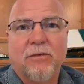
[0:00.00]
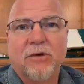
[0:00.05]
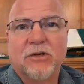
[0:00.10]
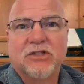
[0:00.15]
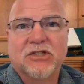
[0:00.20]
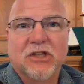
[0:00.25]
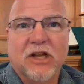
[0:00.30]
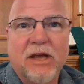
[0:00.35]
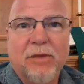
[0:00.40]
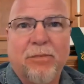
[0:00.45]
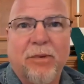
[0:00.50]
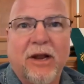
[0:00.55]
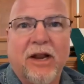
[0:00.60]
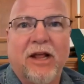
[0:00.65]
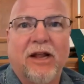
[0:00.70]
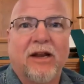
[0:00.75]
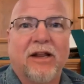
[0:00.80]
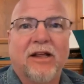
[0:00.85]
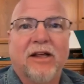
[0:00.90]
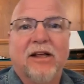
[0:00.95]
I'm going to sleep
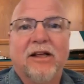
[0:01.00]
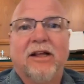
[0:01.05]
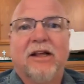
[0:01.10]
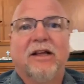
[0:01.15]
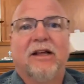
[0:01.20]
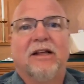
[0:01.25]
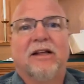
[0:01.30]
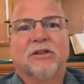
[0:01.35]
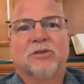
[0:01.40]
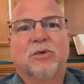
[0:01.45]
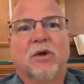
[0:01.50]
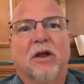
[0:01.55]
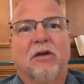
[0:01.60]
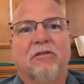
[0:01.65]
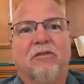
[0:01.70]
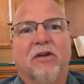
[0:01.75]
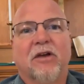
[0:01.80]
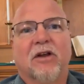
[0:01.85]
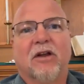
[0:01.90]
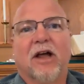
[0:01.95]
in it. That's what
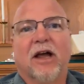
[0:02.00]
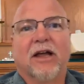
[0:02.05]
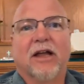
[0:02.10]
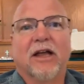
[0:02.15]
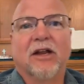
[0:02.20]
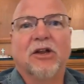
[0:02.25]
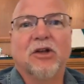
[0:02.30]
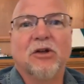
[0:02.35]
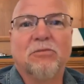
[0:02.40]
I feel like it.